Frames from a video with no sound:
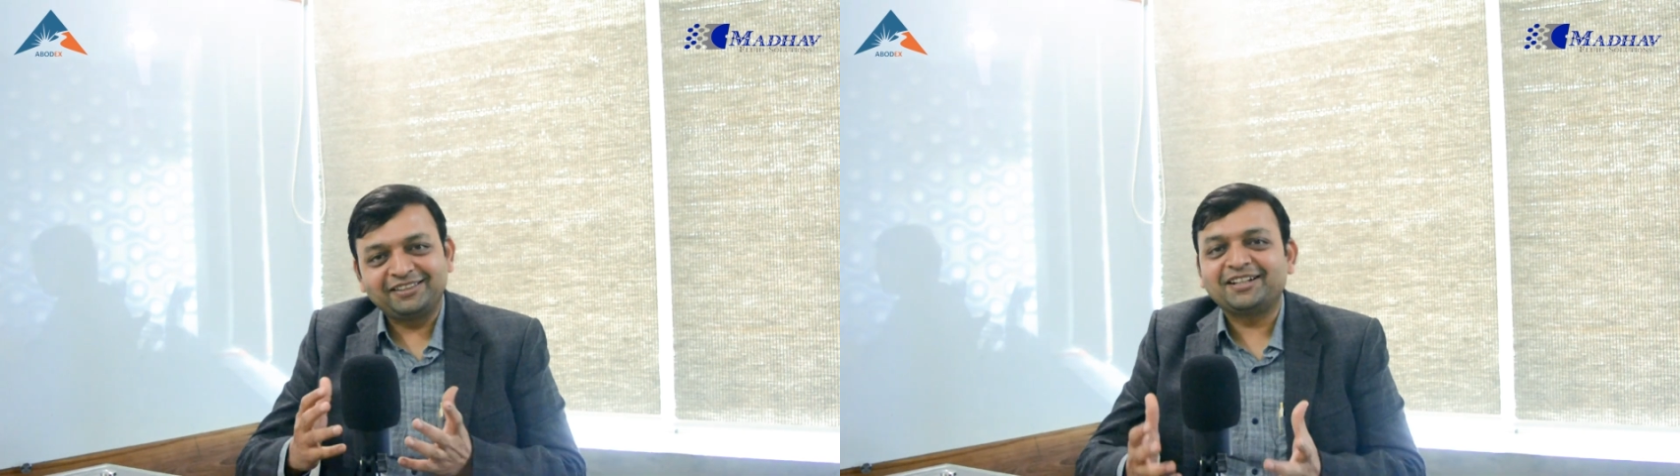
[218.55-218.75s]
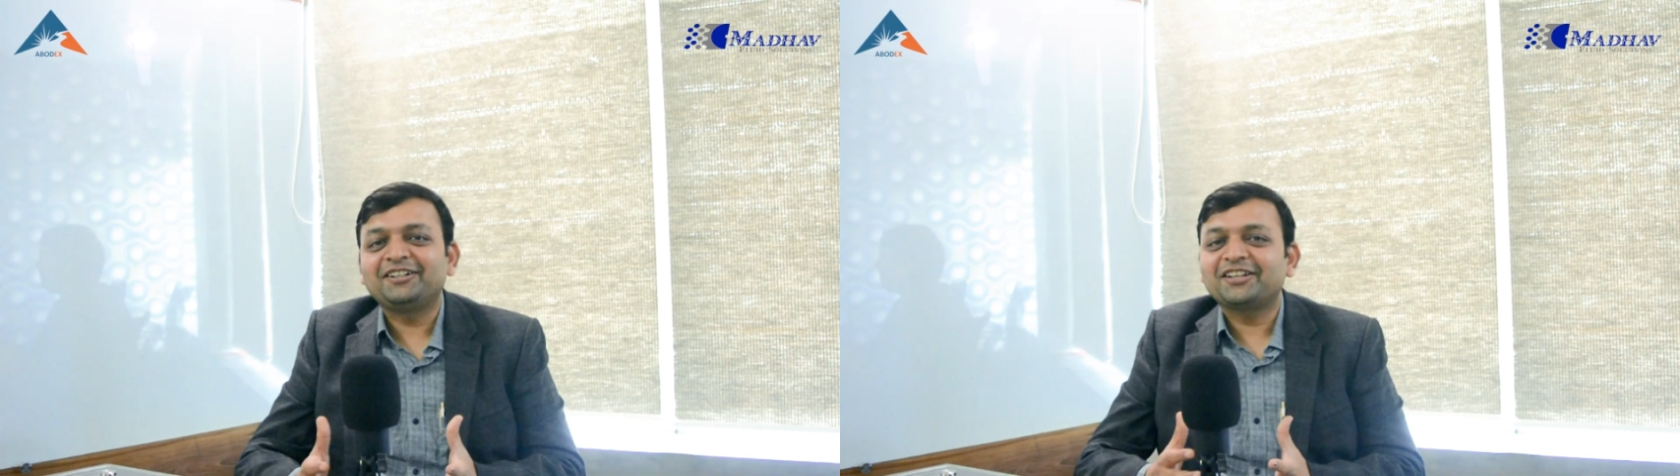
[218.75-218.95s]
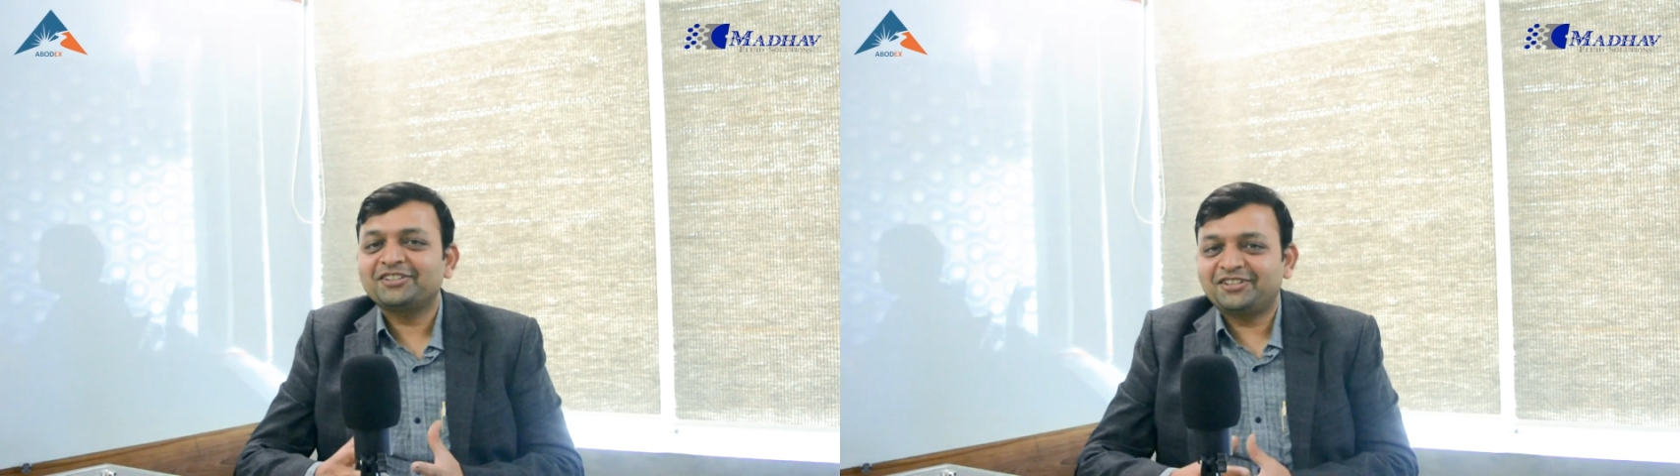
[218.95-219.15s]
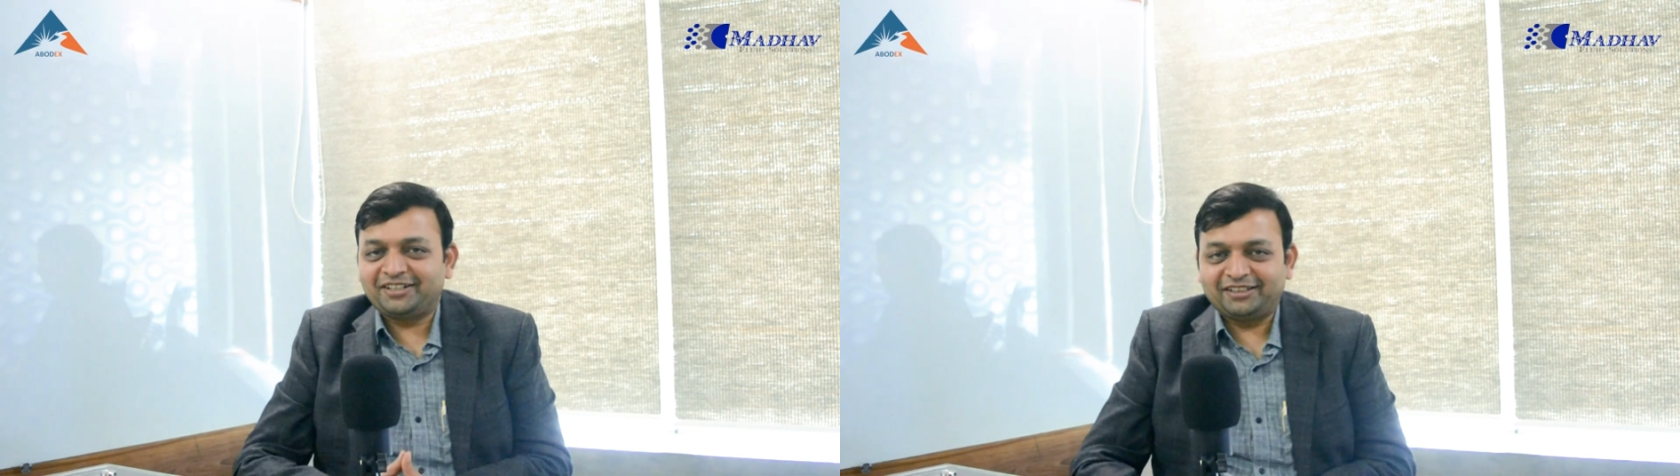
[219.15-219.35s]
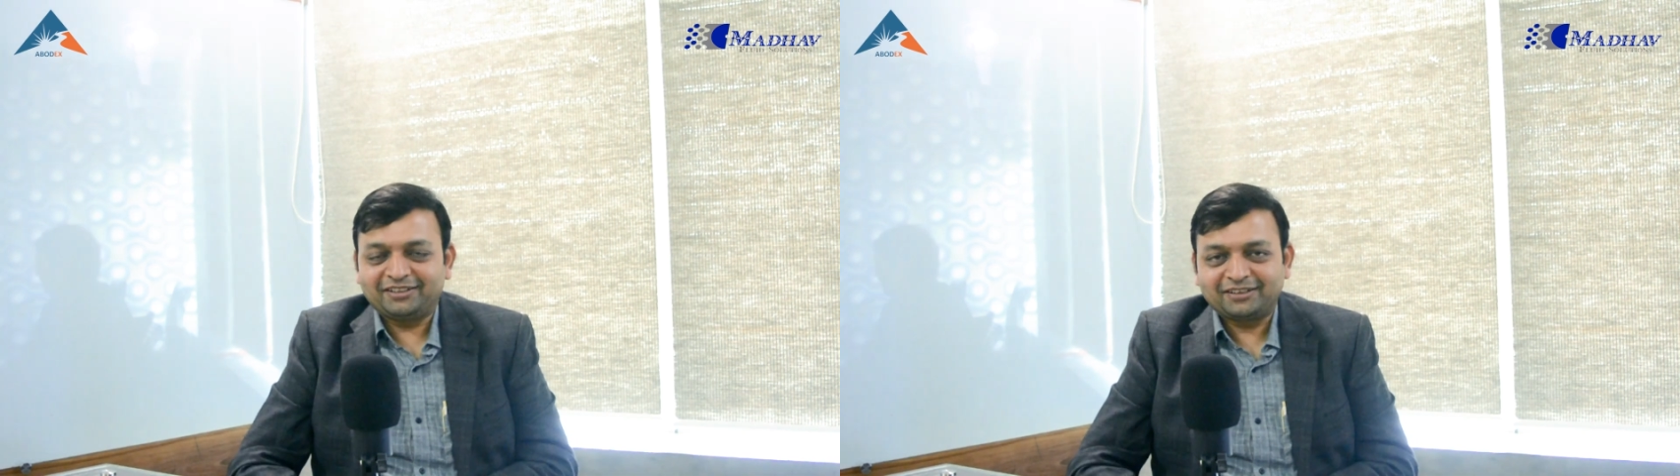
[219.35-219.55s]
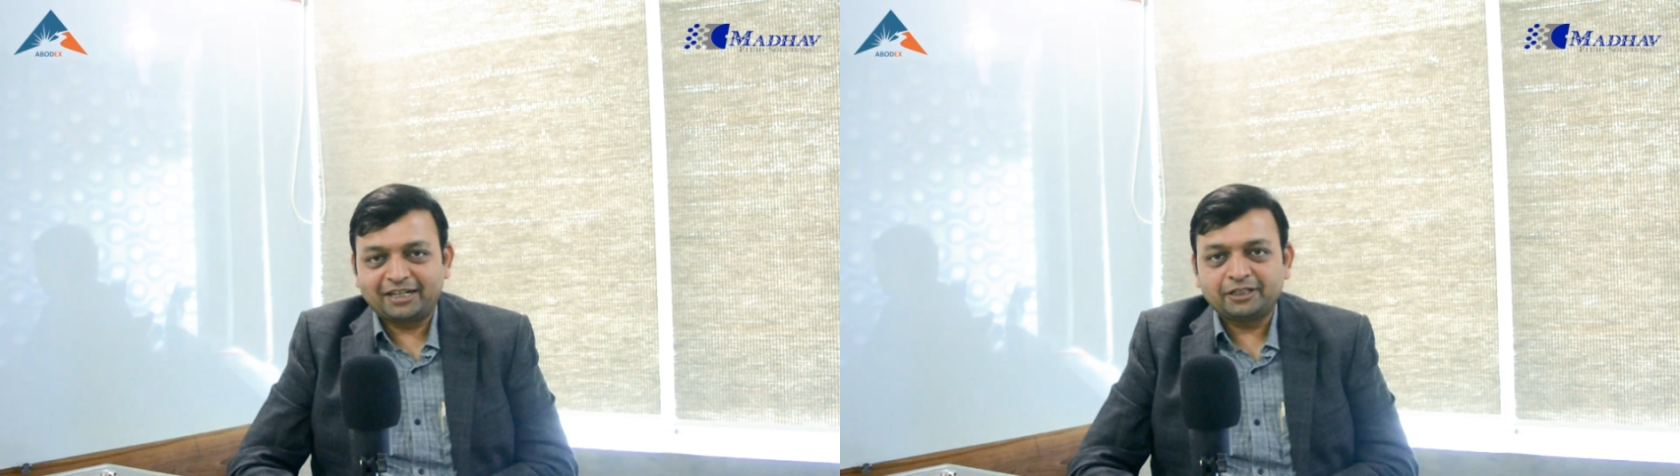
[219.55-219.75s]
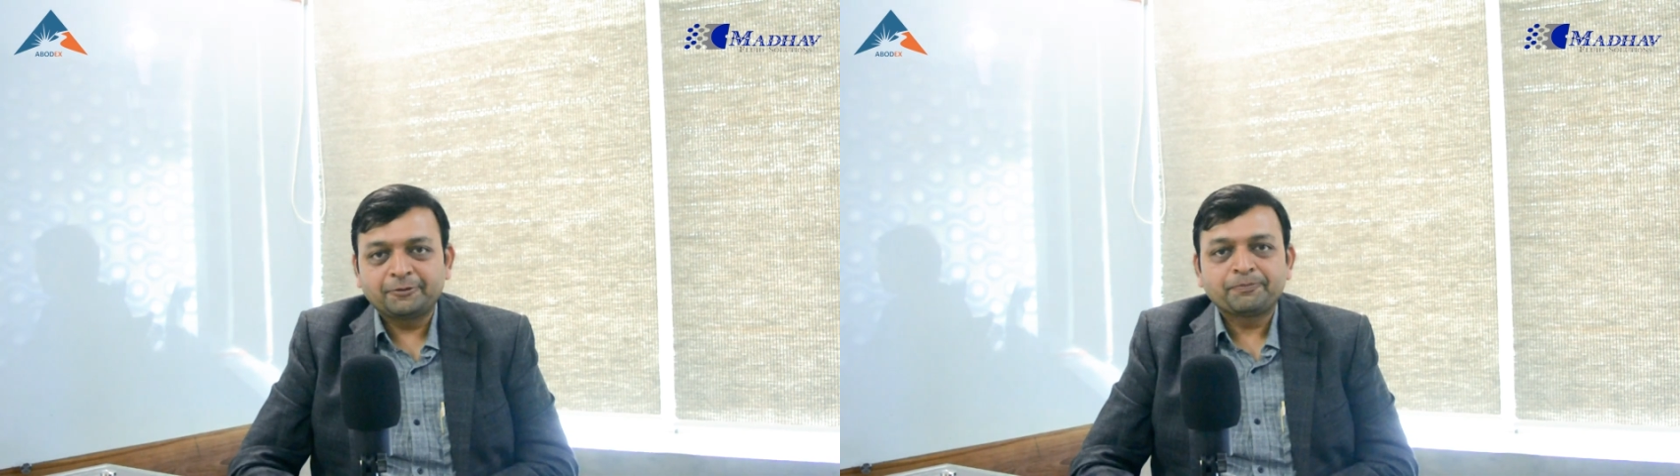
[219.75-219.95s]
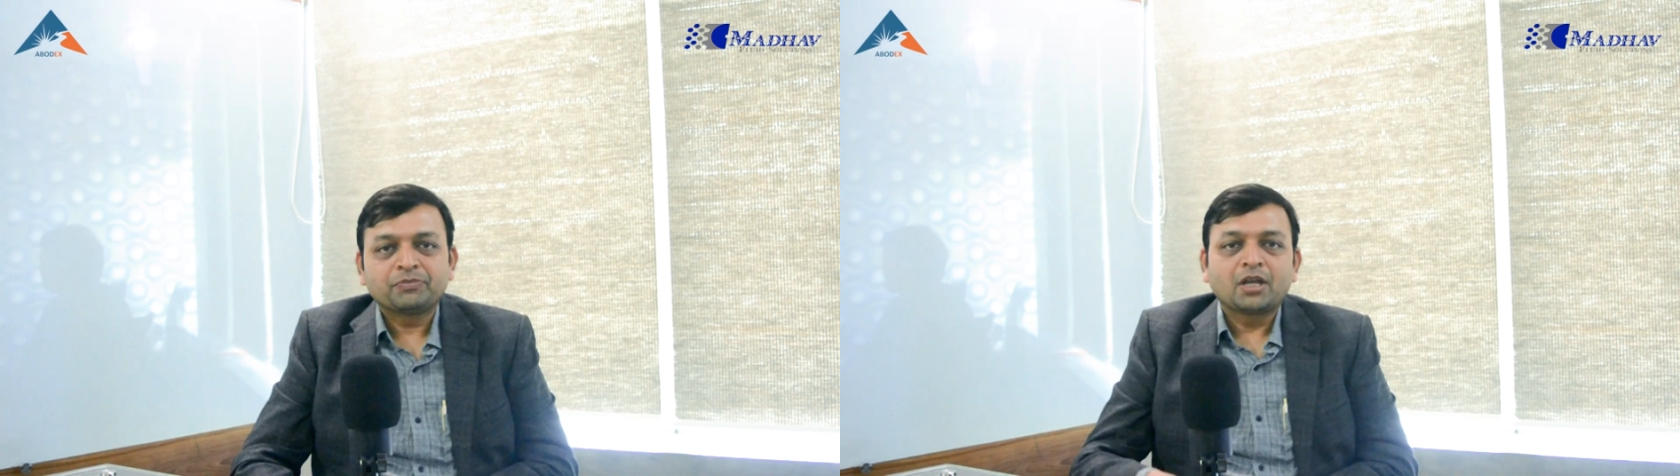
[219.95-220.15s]
in the industry,
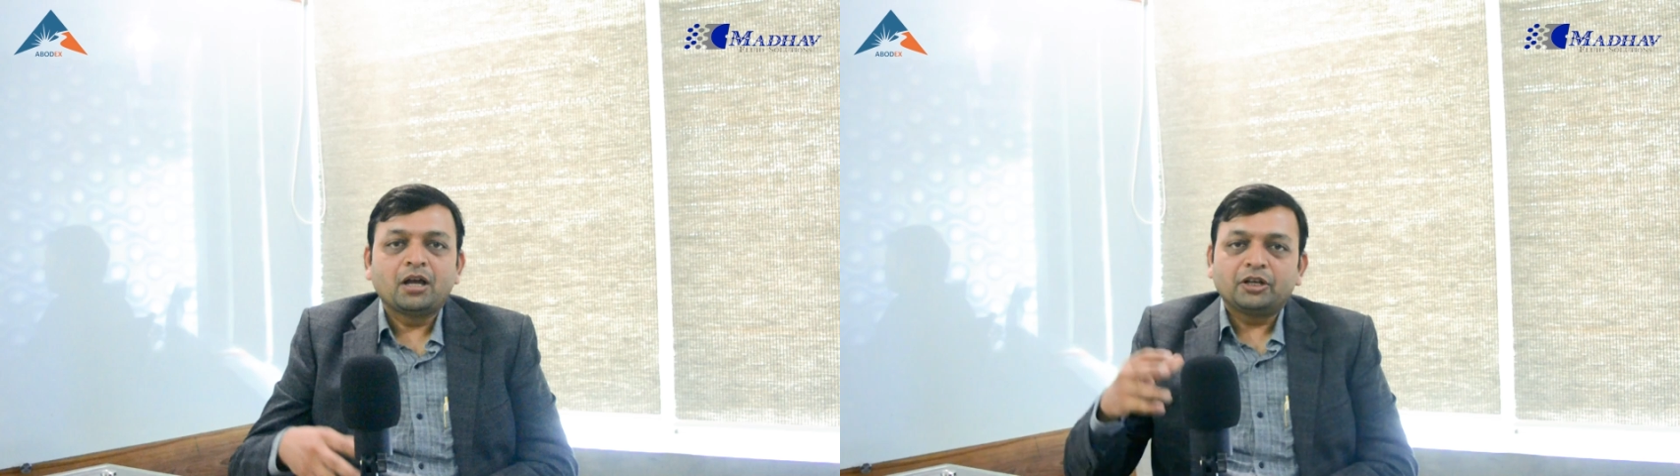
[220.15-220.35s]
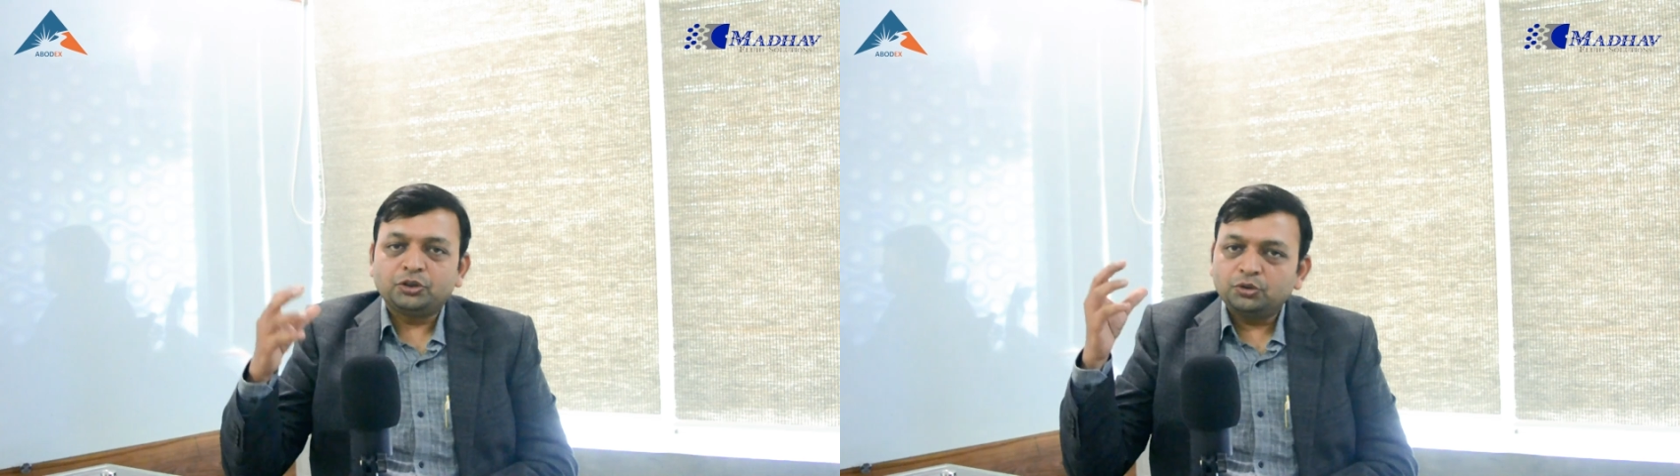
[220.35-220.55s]
right?